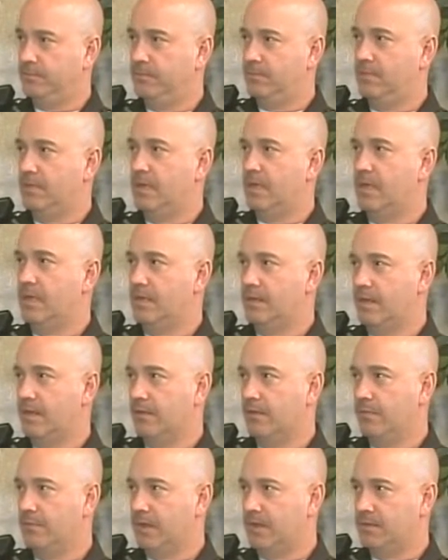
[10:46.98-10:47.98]
on a
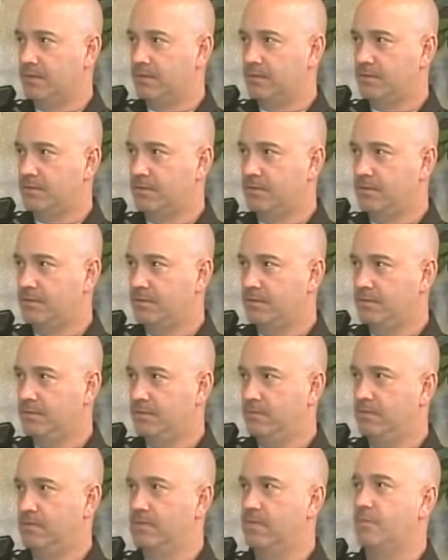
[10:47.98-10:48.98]
daily basis,
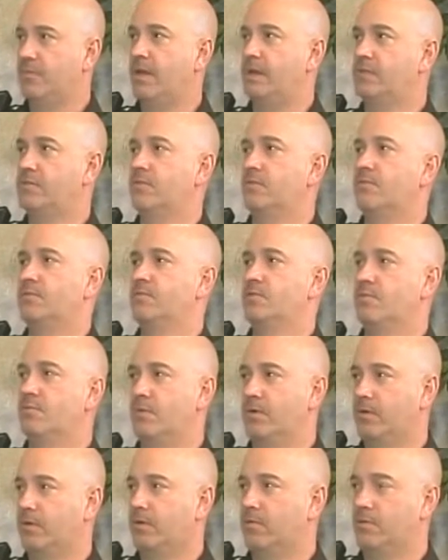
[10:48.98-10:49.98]
just to make sure there's no
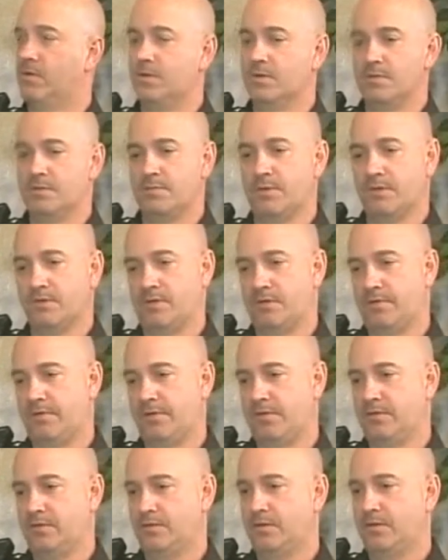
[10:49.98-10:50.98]
broken windows, make sure
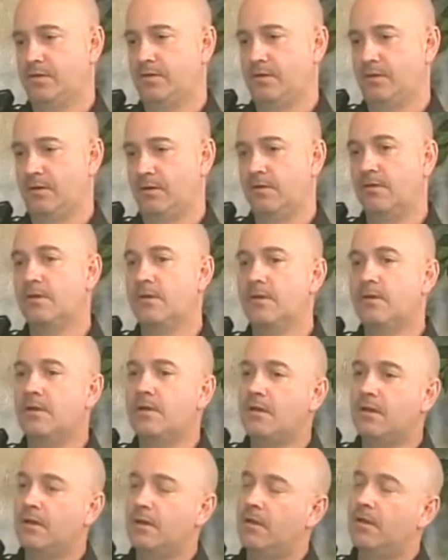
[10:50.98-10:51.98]
everything's secure.
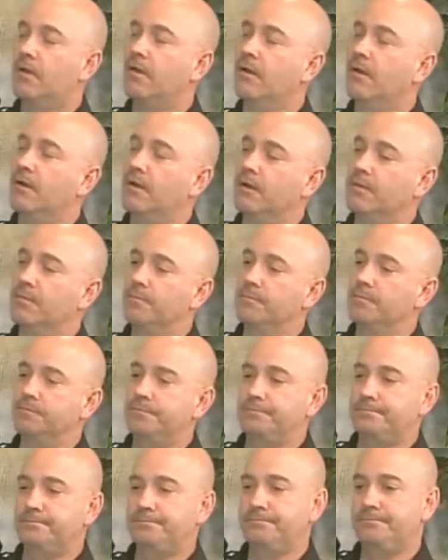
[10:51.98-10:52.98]
And
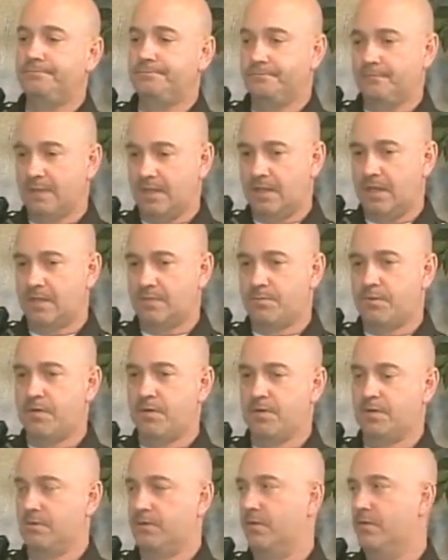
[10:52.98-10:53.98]
that's part
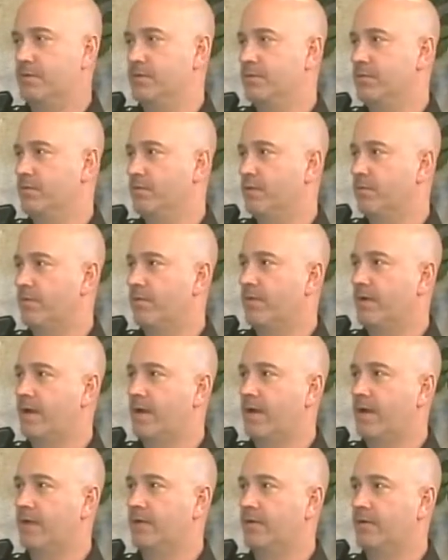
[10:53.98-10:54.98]
of the services we
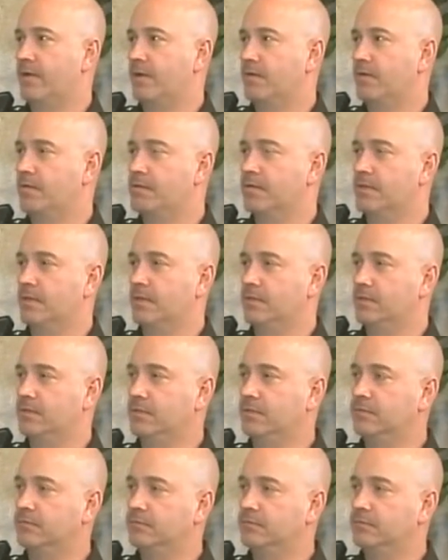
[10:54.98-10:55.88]
provide out here in Anderson Township.